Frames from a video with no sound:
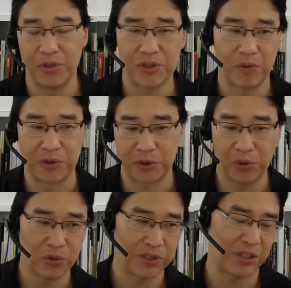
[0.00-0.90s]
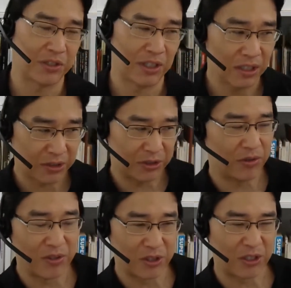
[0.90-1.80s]
So in schools, he could say, look,
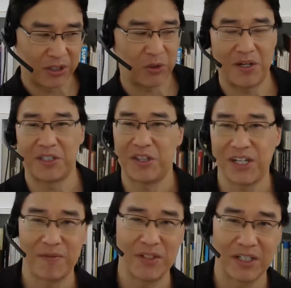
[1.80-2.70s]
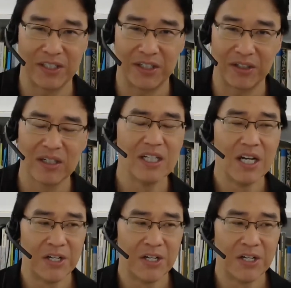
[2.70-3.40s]
students, look at the crazy thing I've done here.